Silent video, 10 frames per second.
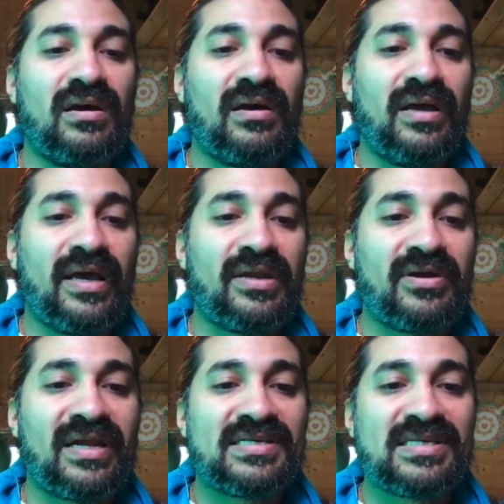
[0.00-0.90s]
and you're
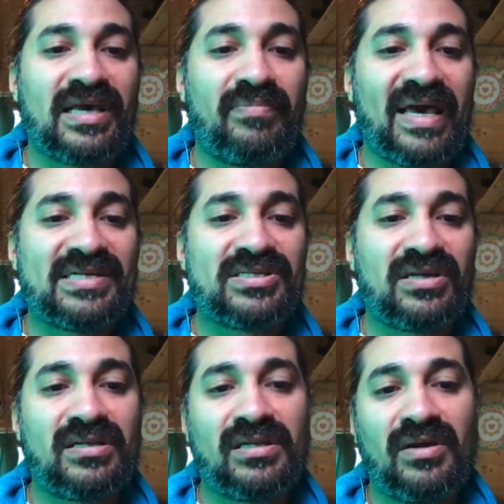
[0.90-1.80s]
going to say based
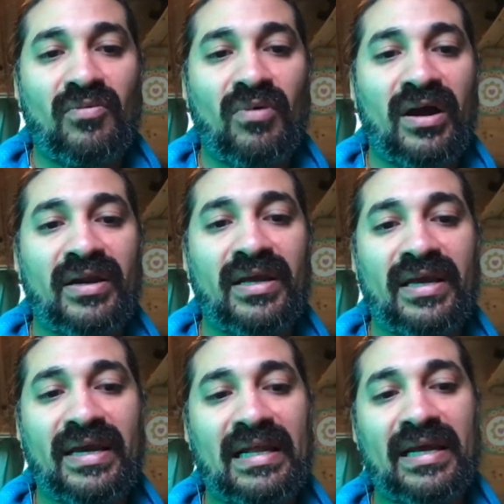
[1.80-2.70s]
on D1
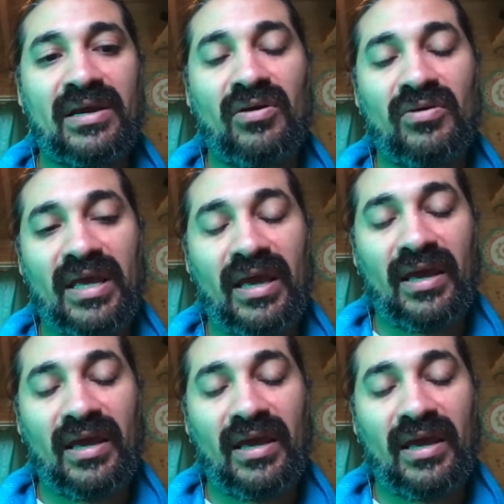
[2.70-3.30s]
and click OK.